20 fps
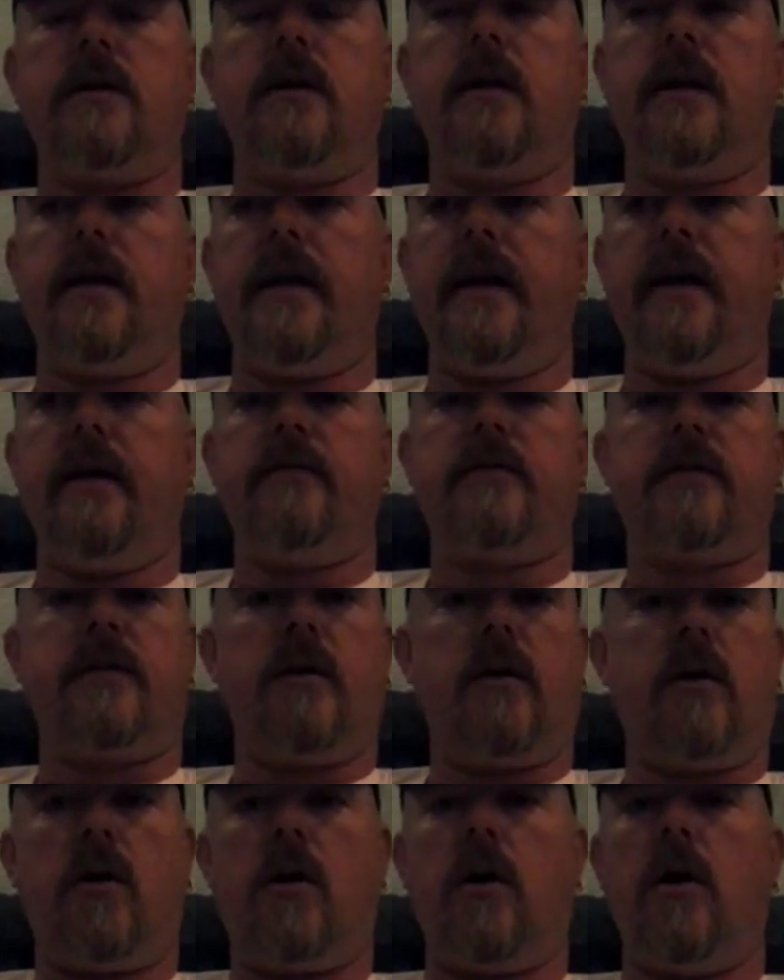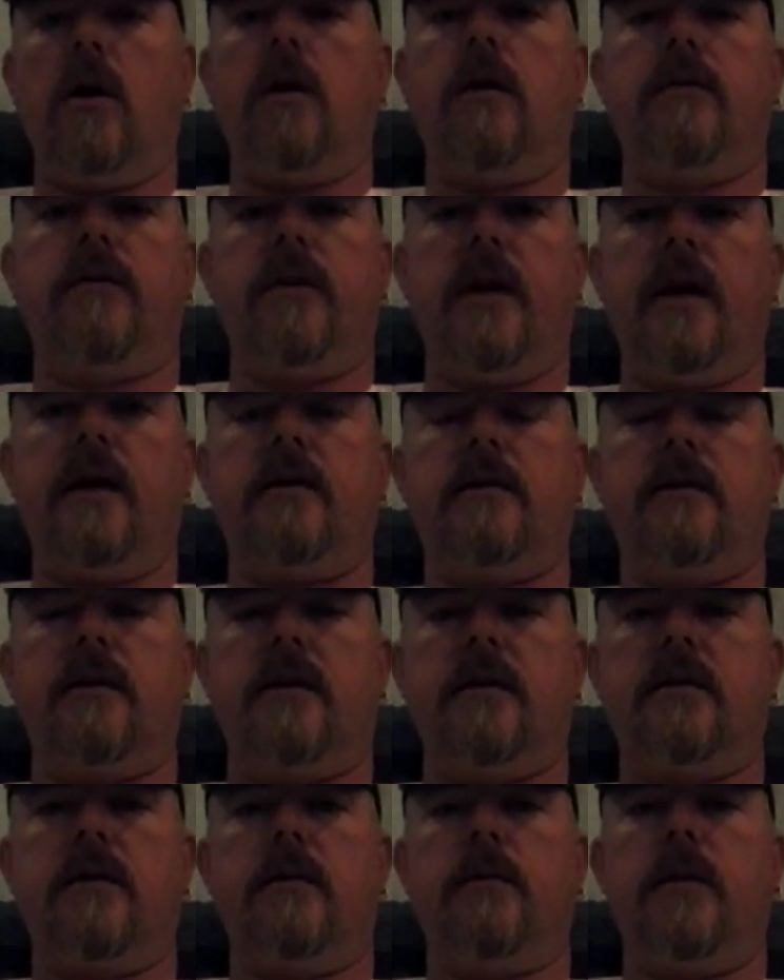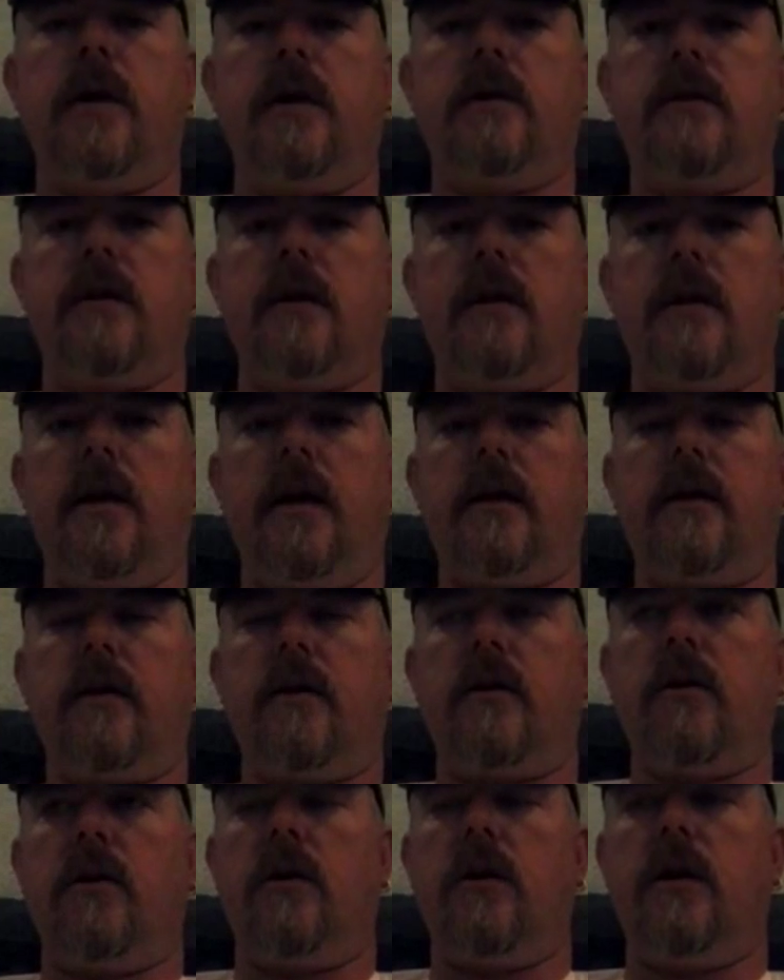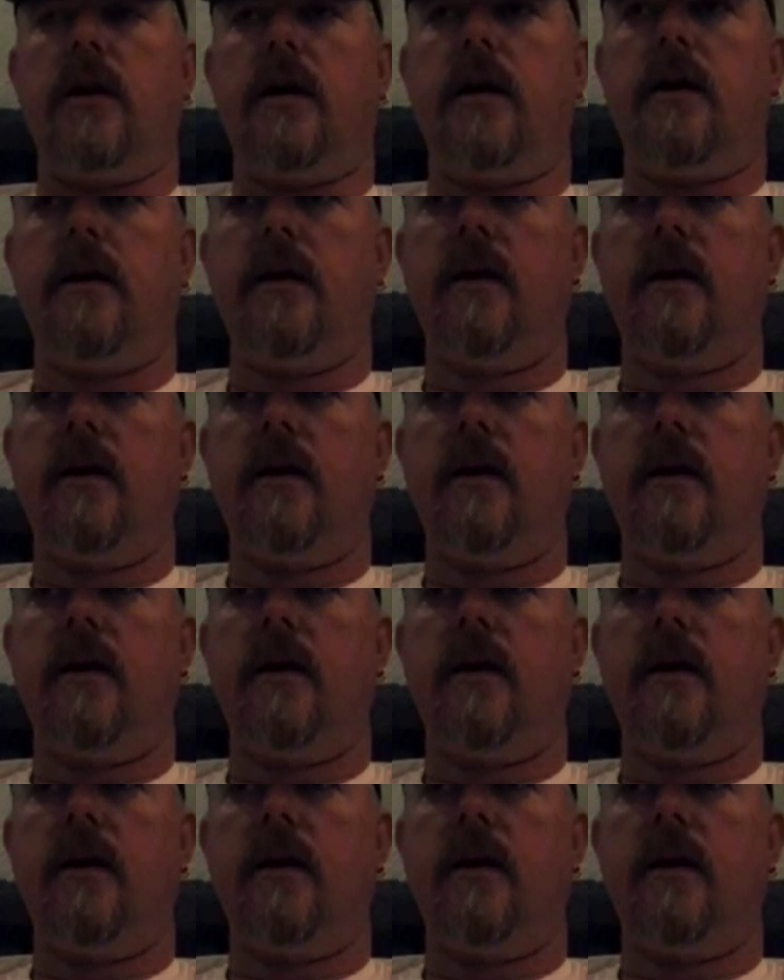it leaves the heart of that system, as I like to call it,